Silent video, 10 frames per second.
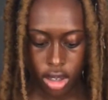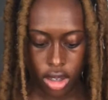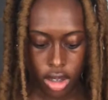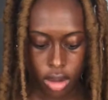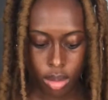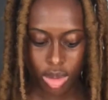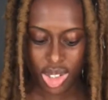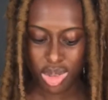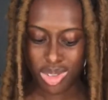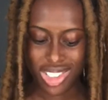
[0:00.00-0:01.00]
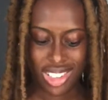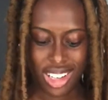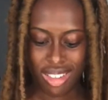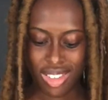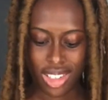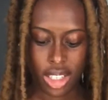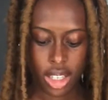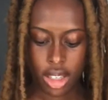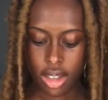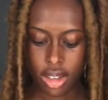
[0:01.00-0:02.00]
um, which was not
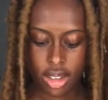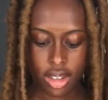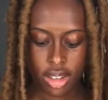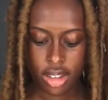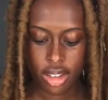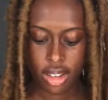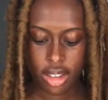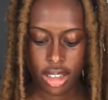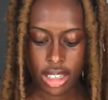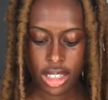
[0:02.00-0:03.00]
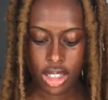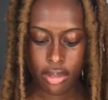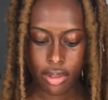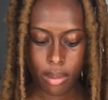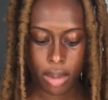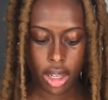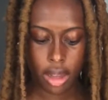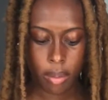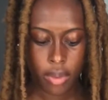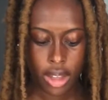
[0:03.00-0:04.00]
really easy for
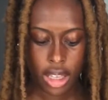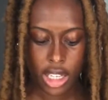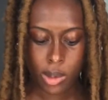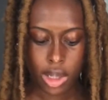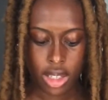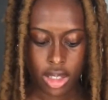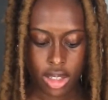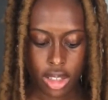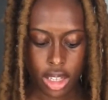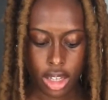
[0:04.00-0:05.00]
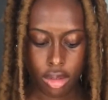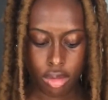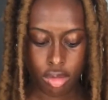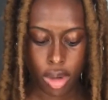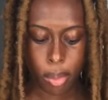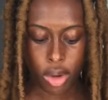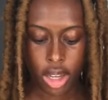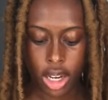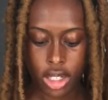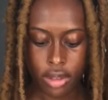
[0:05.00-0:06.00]
me as well as the like
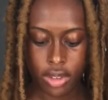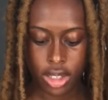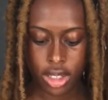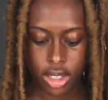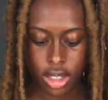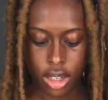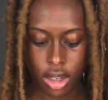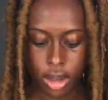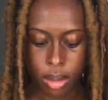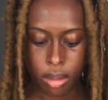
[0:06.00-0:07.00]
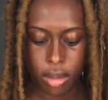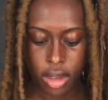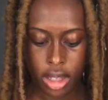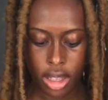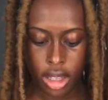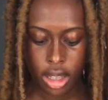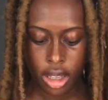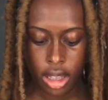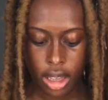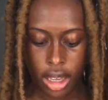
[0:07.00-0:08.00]
reproductive system
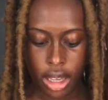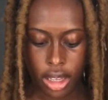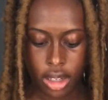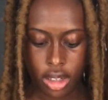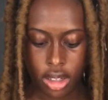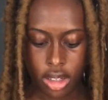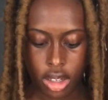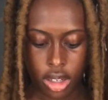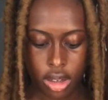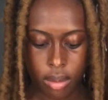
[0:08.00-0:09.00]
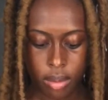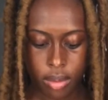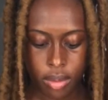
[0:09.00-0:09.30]
and um,